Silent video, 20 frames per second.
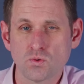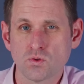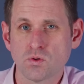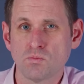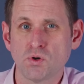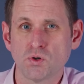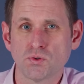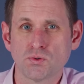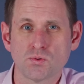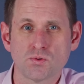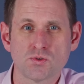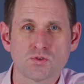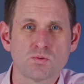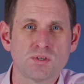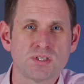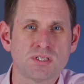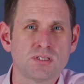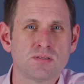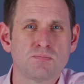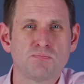all the models,
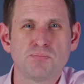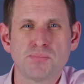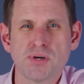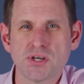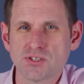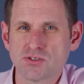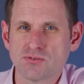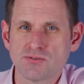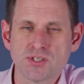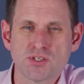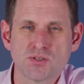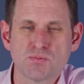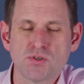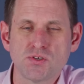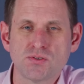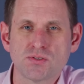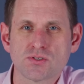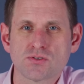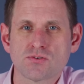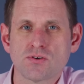with buttery
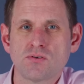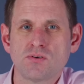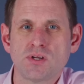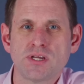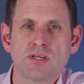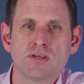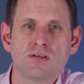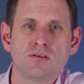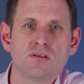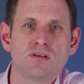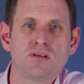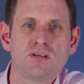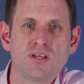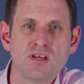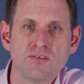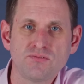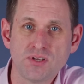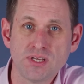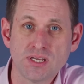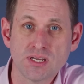smooth scrolling and
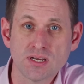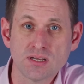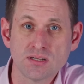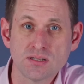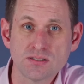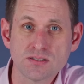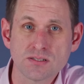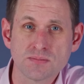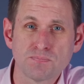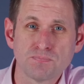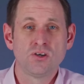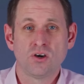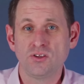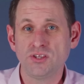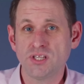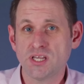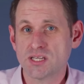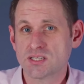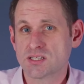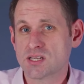lovely colours.
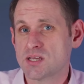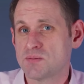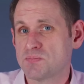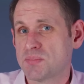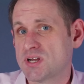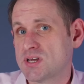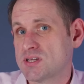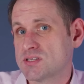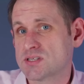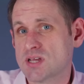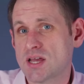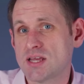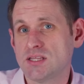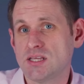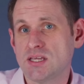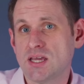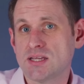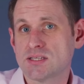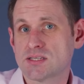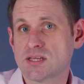On the S8 Plus
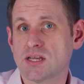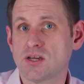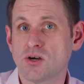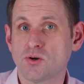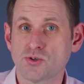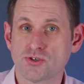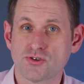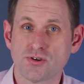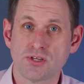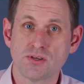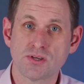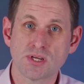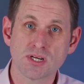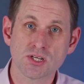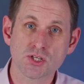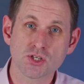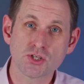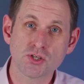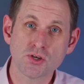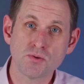and the S8 Ultra you
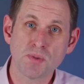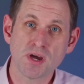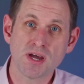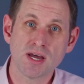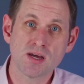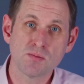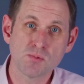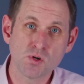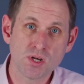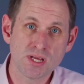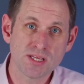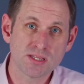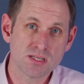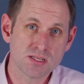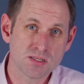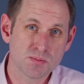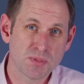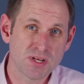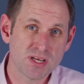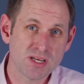get a Super AMOLED
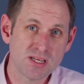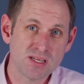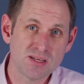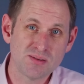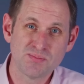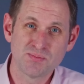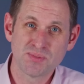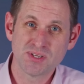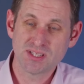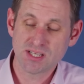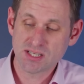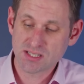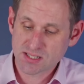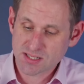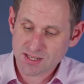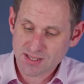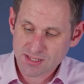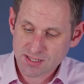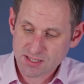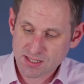display, but
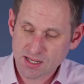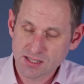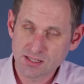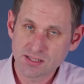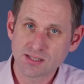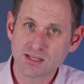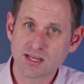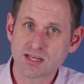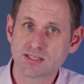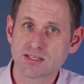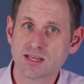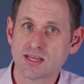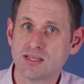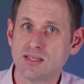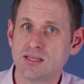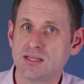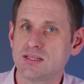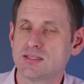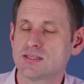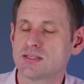this standard
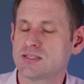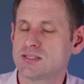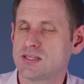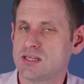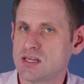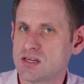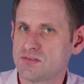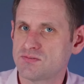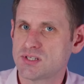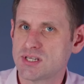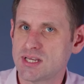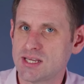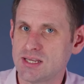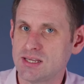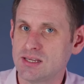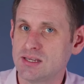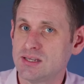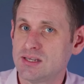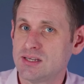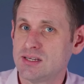S8 is a
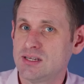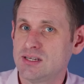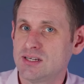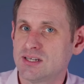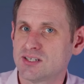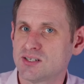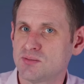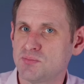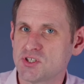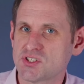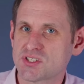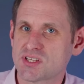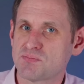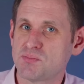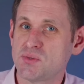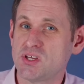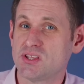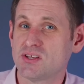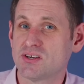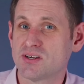TFT, and I must
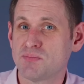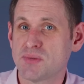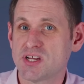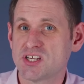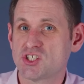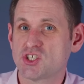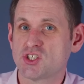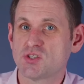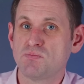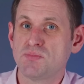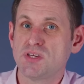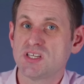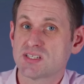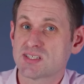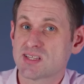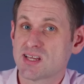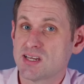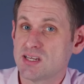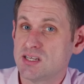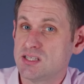admit that I managed to
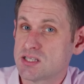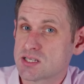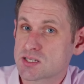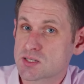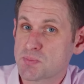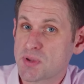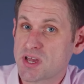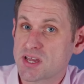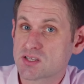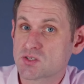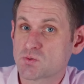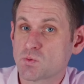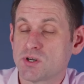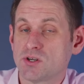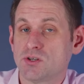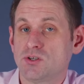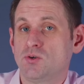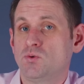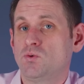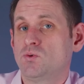miss that in the specs
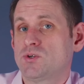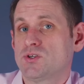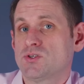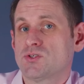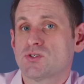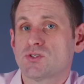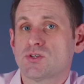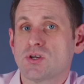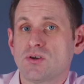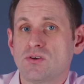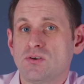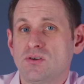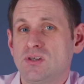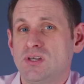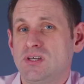when I ordered, so